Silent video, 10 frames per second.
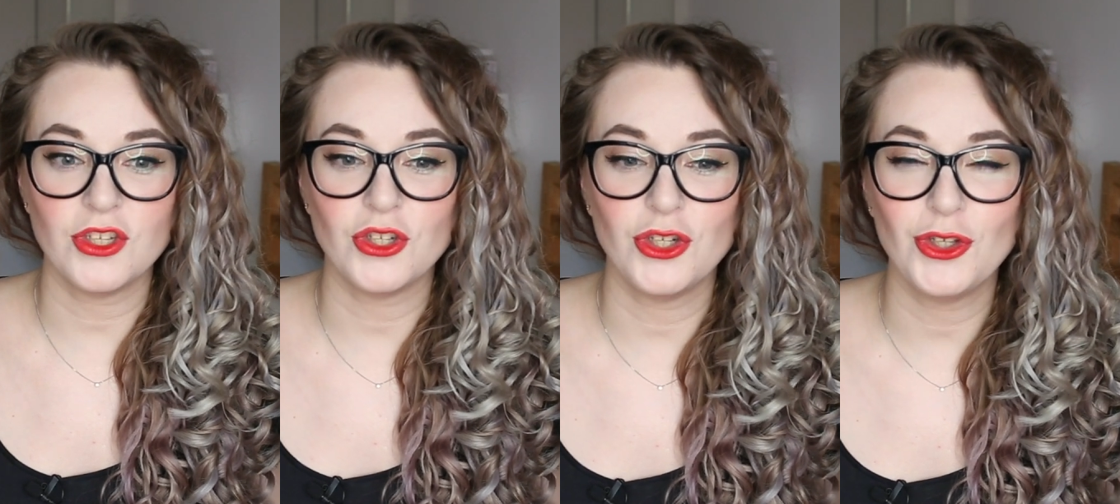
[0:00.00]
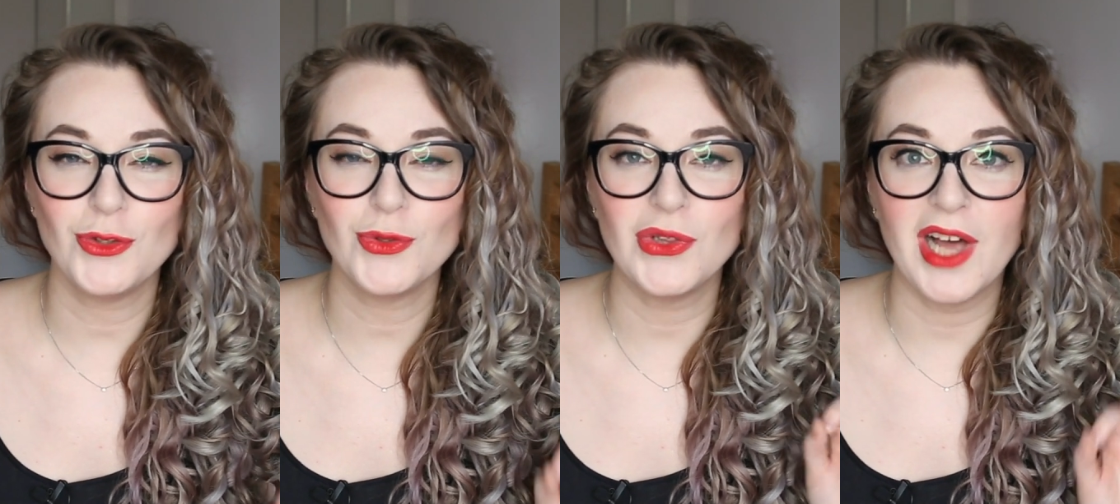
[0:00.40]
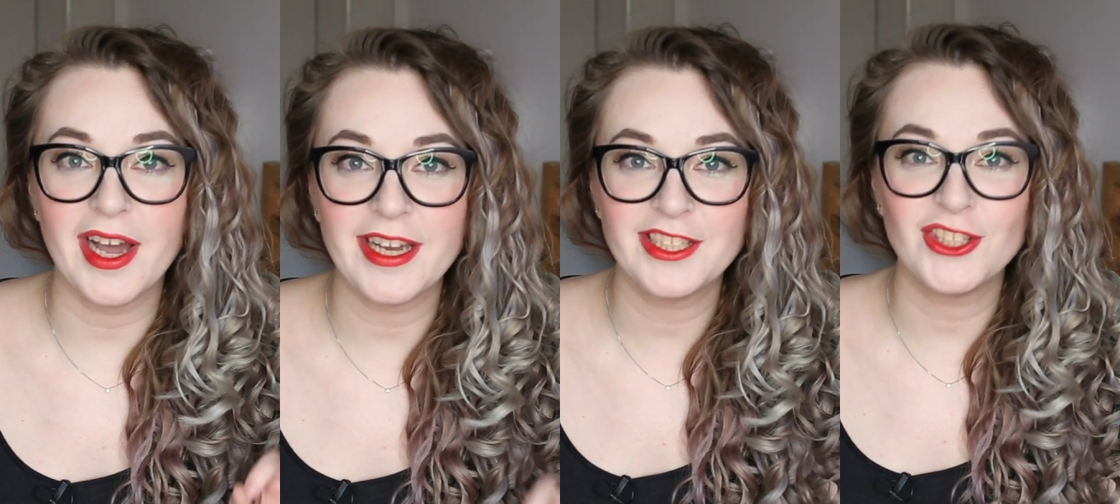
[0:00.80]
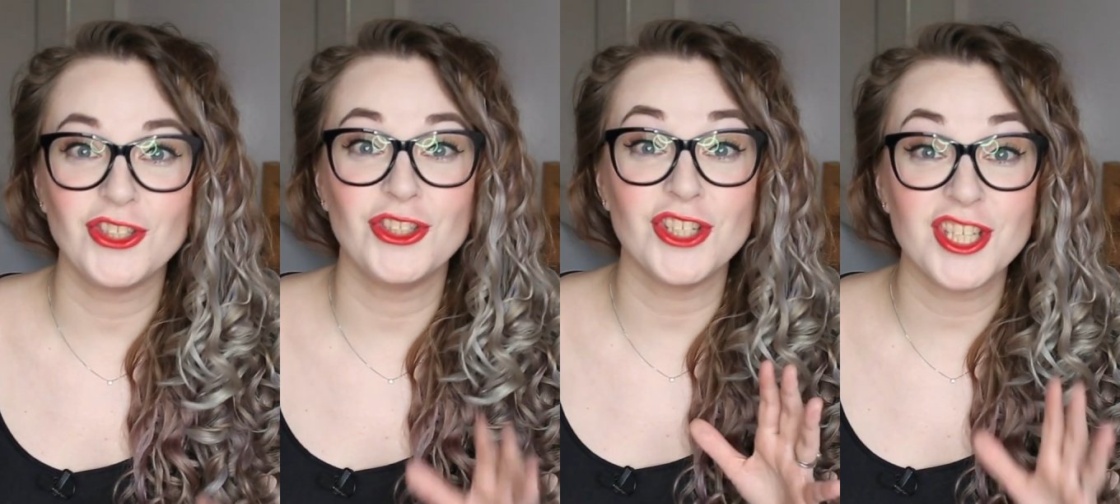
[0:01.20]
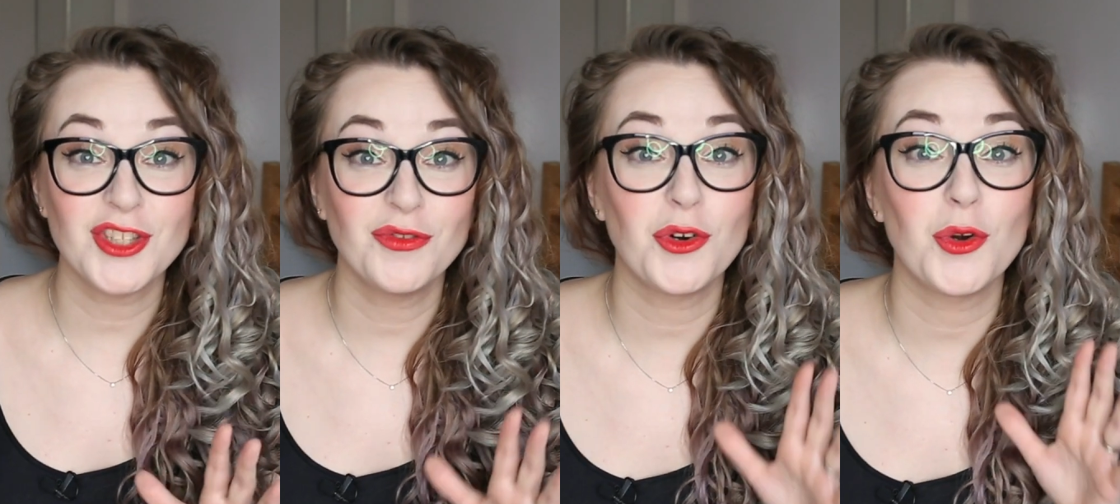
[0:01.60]
new line just
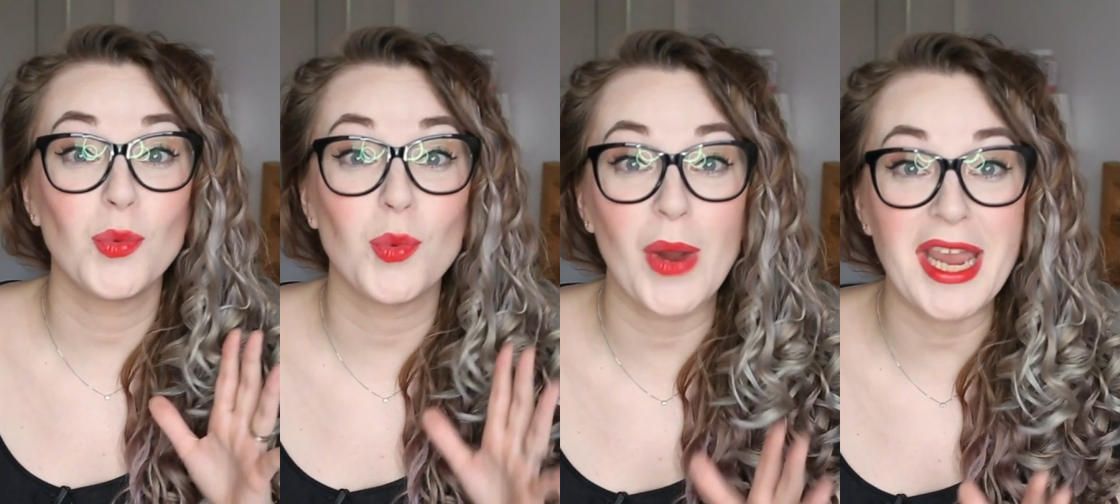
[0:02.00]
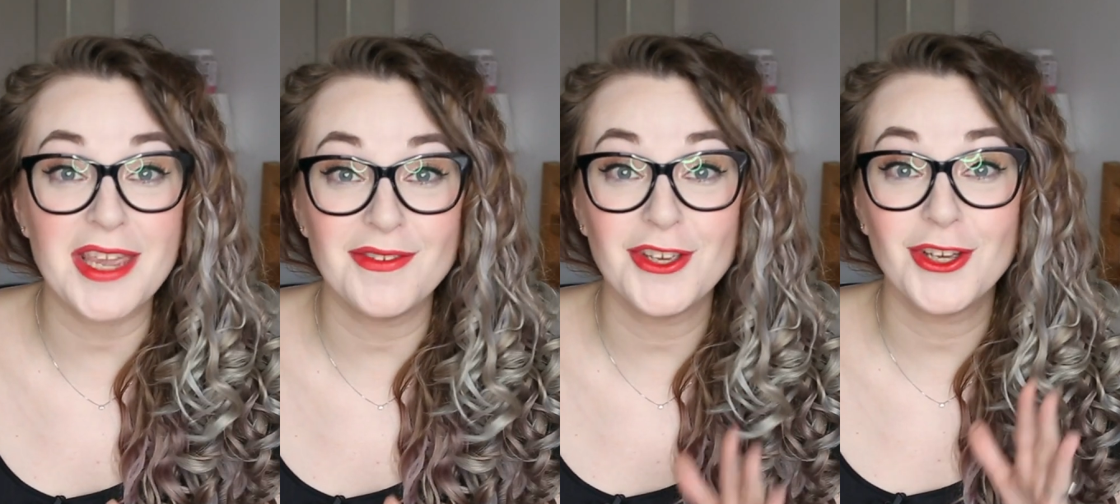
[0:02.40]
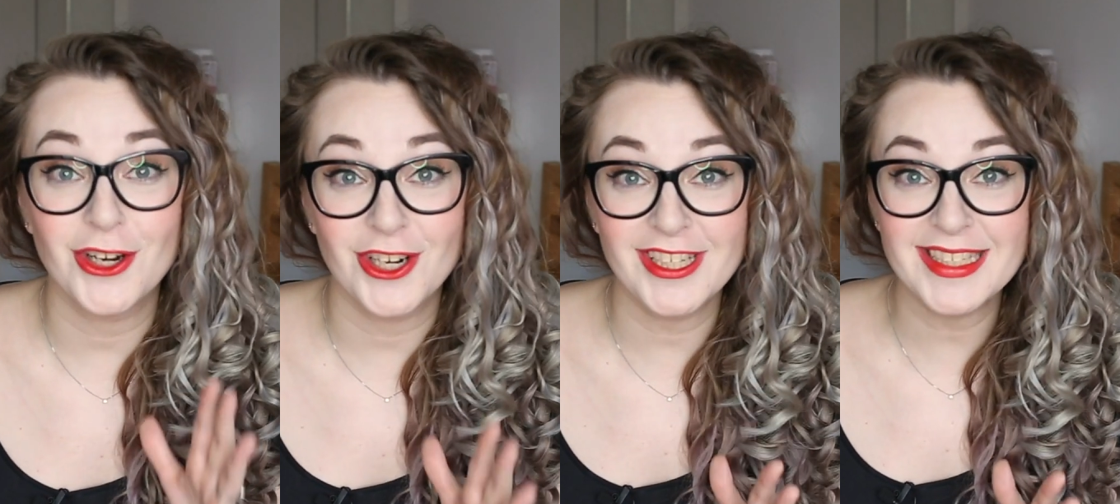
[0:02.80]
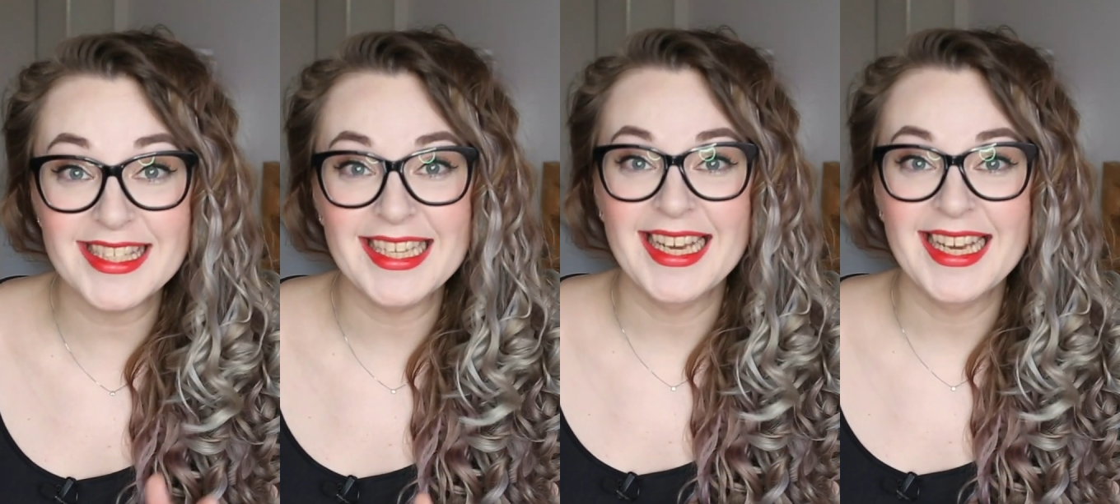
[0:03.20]
for wavy girls